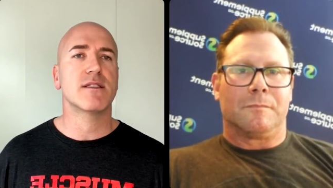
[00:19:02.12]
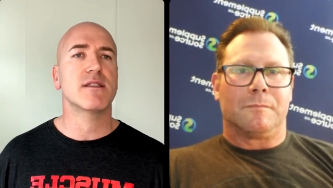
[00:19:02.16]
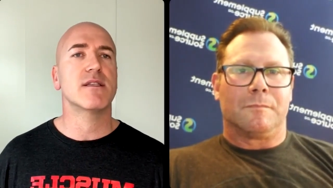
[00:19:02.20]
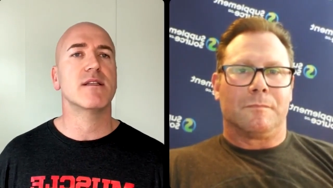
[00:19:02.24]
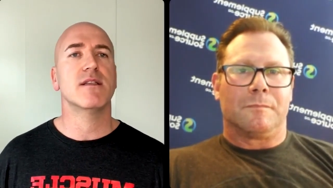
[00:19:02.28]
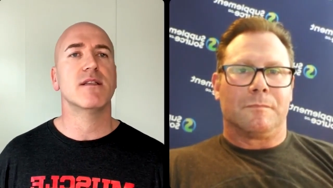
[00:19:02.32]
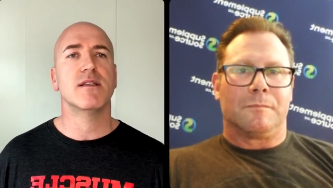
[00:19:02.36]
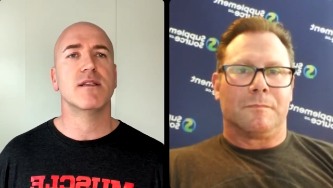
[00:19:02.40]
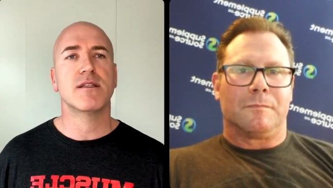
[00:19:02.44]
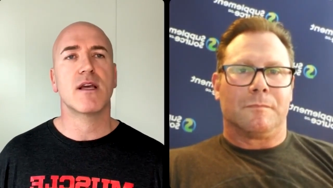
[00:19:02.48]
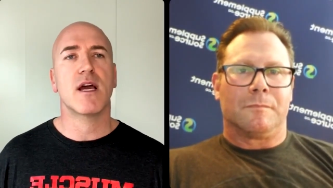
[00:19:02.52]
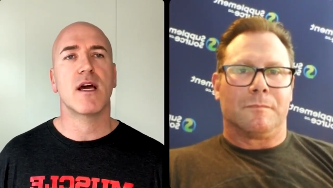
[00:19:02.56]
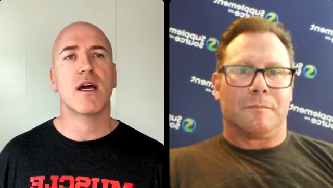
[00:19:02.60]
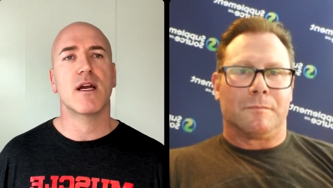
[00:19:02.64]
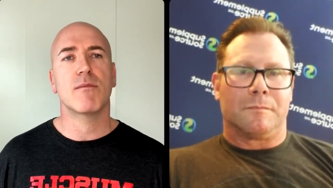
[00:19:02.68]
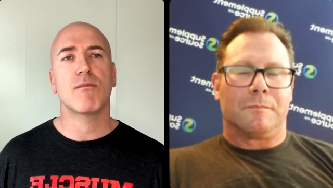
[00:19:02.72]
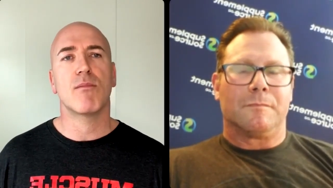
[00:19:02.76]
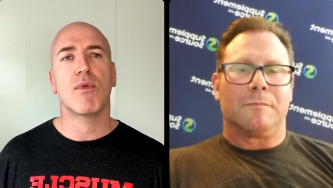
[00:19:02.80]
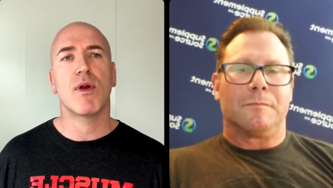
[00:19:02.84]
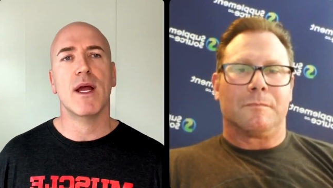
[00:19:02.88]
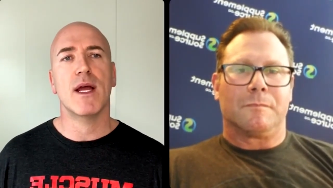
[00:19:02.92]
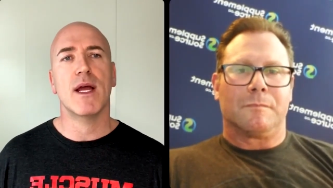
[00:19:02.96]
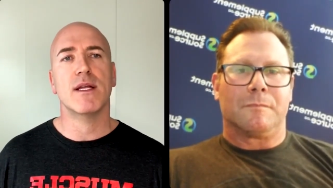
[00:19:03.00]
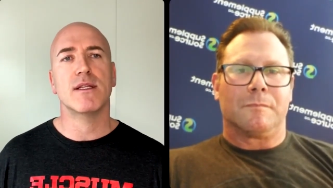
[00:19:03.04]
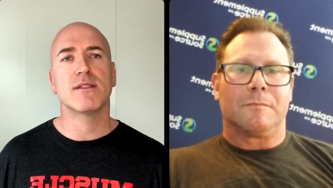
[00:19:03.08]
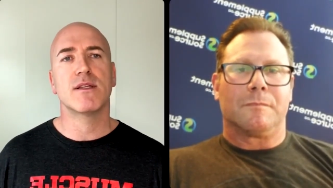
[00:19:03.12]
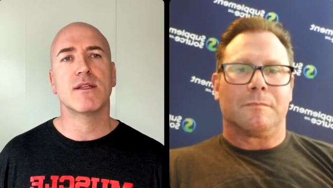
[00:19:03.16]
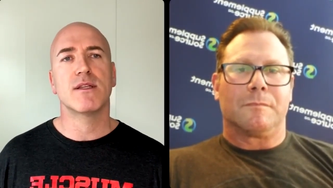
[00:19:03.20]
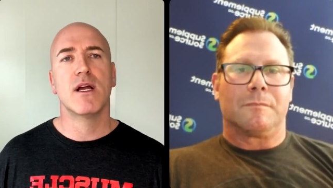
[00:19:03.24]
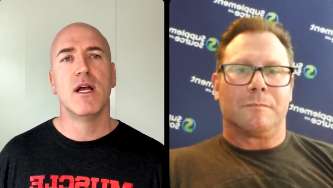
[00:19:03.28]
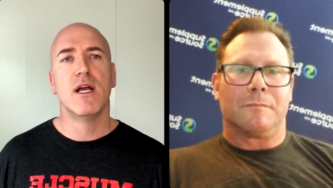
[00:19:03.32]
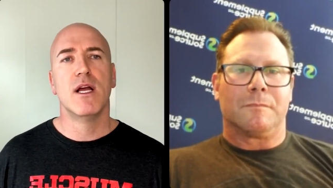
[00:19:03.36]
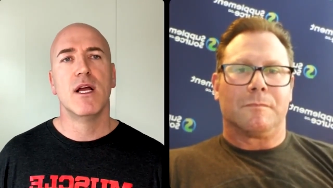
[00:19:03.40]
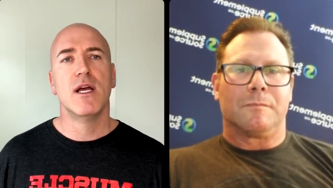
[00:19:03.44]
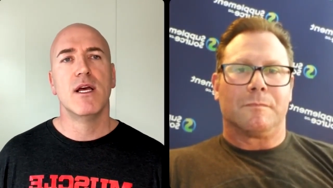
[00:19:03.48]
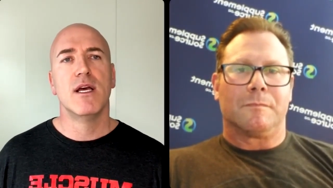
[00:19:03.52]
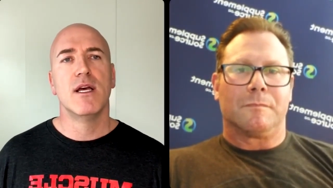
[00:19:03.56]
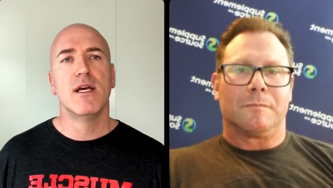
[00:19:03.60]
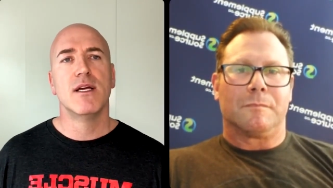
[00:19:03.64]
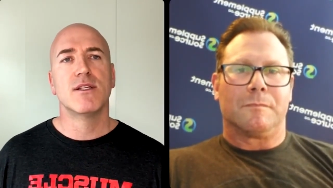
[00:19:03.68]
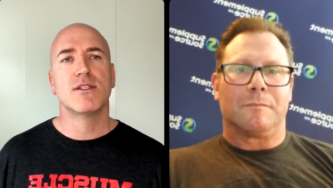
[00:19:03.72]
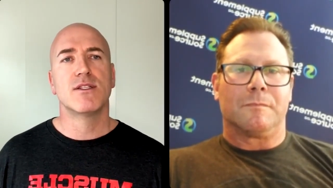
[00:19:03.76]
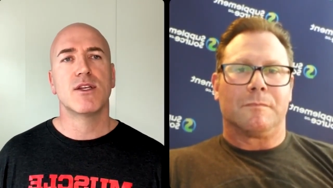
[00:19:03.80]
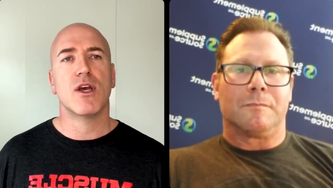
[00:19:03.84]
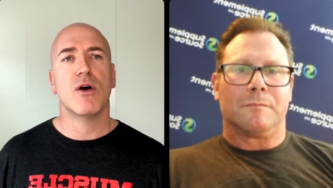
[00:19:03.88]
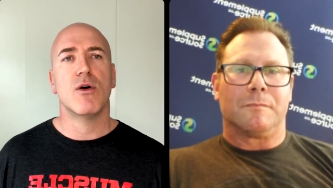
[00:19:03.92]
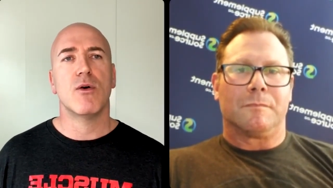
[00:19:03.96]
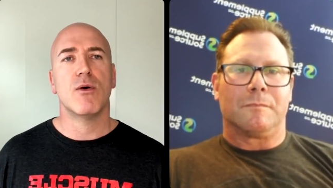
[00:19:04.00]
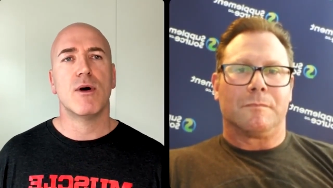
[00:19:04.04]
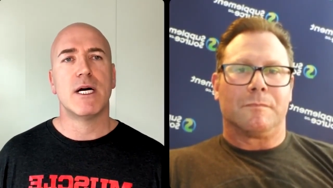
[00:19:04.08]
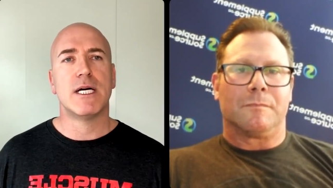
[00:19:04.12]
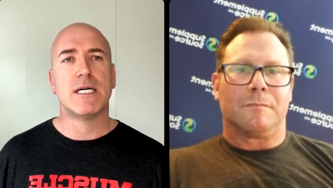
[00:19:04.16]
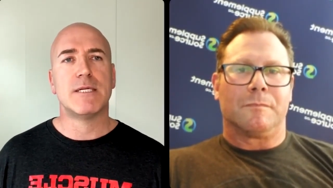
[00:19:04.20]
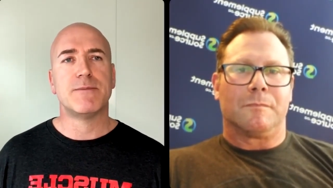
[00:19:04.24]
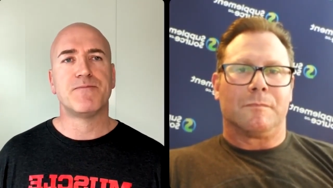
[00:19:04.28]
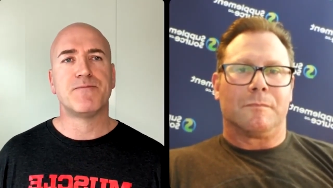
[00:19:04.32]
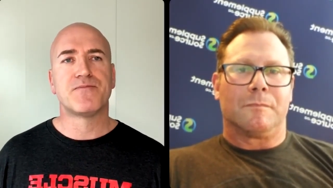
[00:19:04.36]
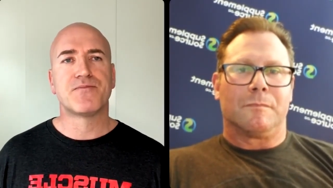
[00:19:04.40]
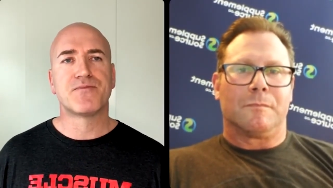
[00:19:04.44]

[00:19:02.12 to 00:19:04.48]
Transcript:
Speaker 1: and these kind of brands. So, um,